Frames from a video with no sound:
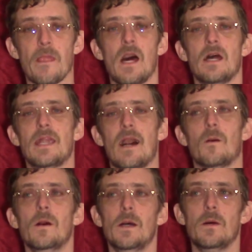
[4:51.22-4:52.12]
Now,
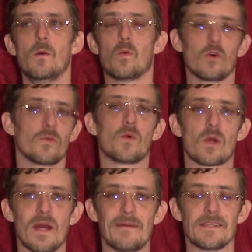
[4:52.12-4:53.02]
World of
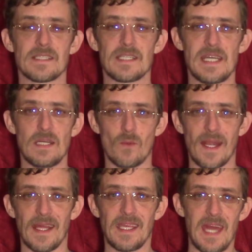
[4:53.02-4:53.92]
Warcraft is a
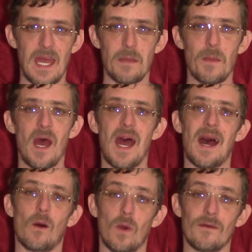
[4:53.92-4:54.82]
teen-rated game.
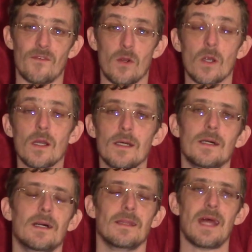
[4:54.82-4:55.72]
However,
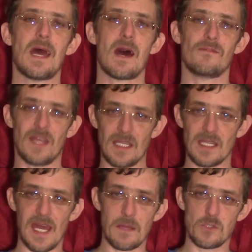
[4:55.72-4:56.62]
they have
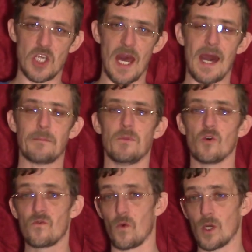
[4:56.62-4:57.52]
in-game chat,
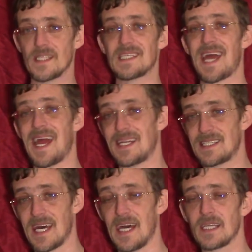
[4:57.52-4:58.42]
both voice and
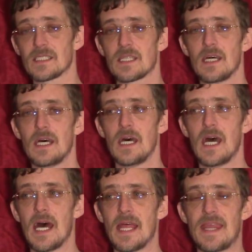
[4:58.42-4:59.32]
text.
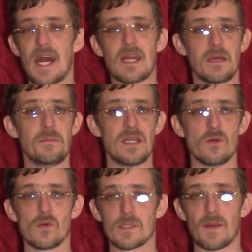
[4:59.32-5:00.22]
that can be
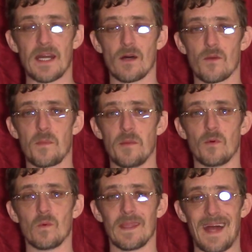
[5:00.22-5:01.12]
used by other
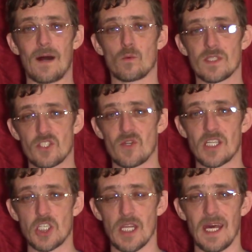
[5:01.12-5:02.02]
people without
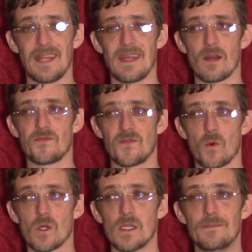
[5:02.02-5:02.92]
restriction, and
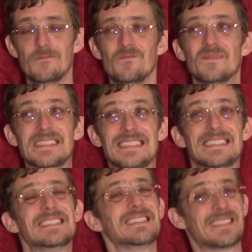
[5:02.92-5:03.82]
therefore
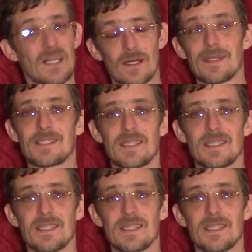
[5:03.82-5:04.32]
they're going to see